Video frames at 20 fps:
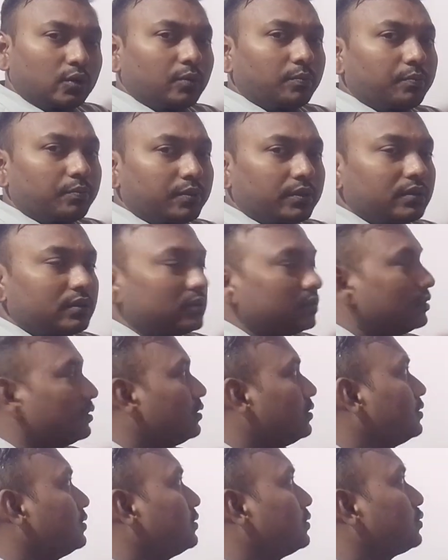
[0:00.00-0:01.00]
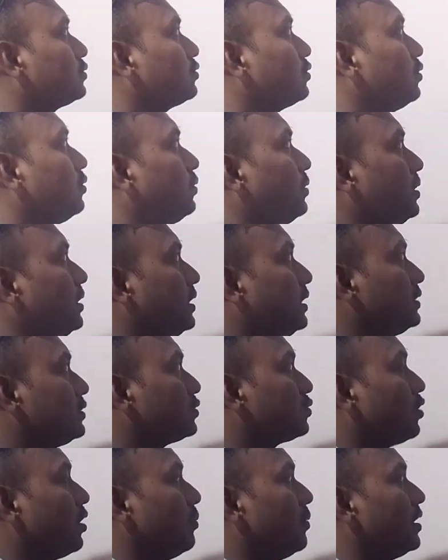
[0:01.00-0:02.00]
group. So its
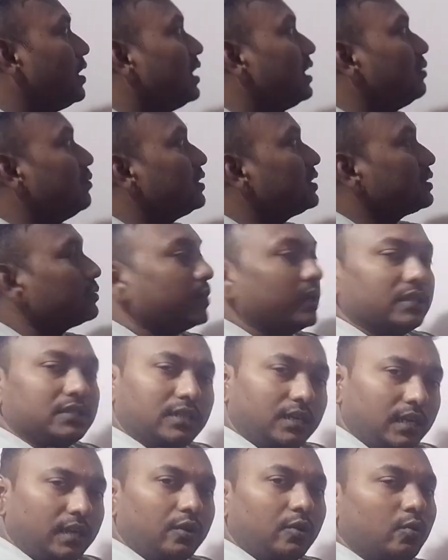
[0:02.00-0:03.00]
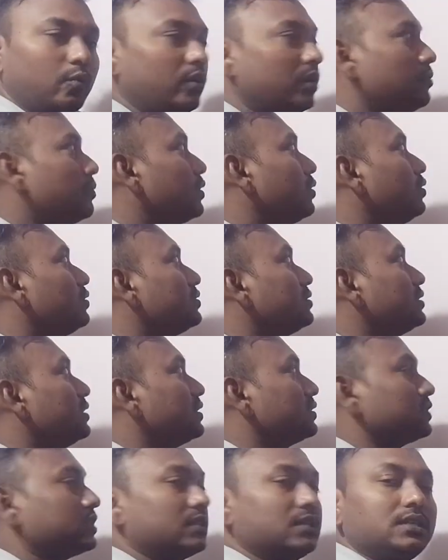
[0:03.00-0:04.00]
common name is methyl alcohol because
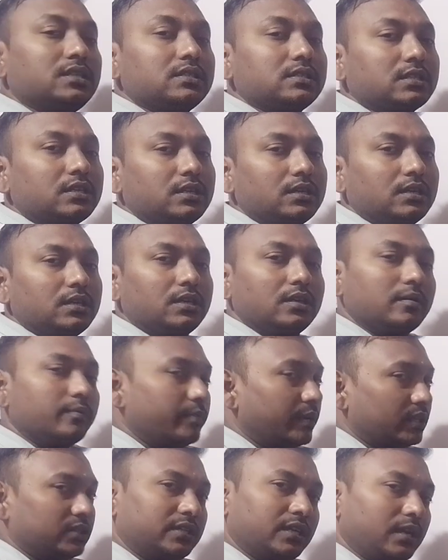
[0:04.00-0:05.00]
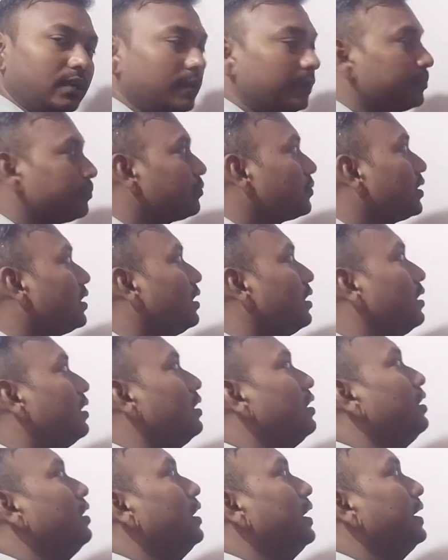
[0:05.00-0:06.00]
CH3 is methyl
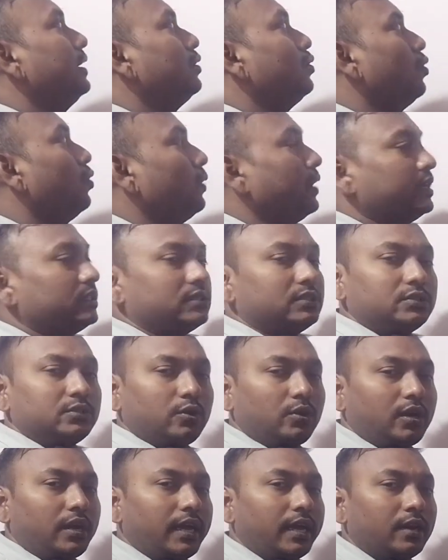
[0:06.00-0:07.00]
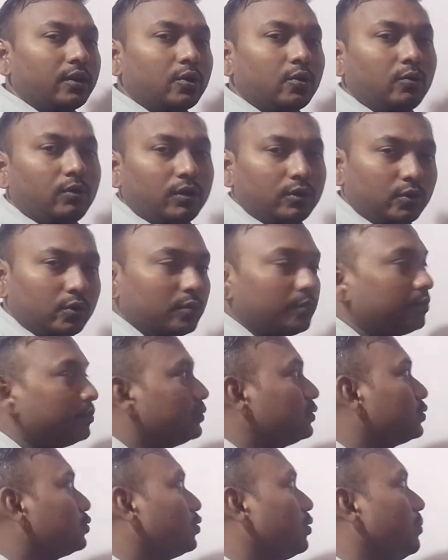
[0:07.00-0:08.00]
and OH is your alcohol group.
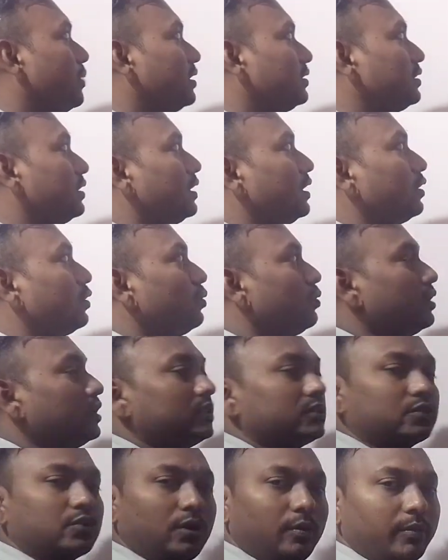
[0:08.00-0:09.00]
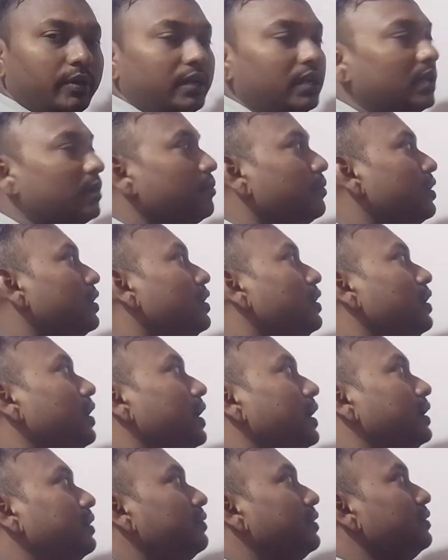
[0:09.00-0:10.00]
So methyl alcohol is common name,
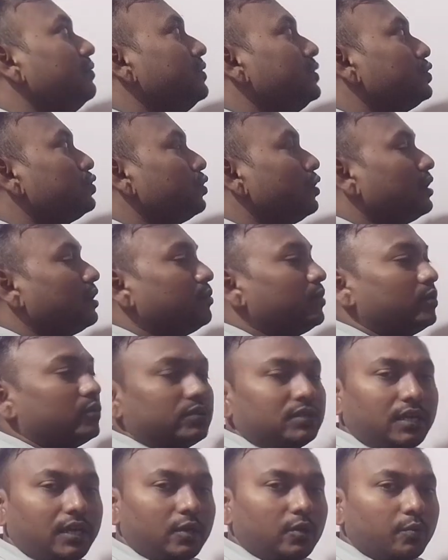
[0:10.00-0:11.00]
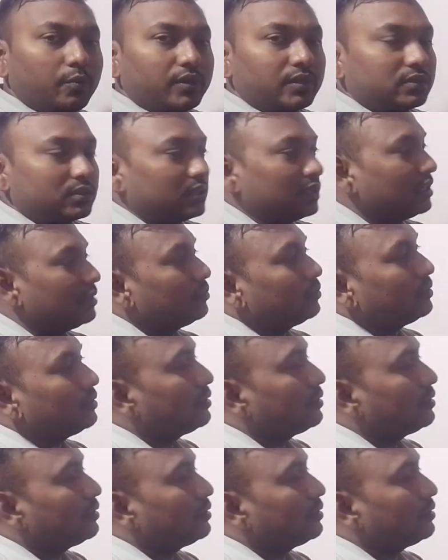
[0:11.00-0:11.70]
and when we talk about the IUPAC name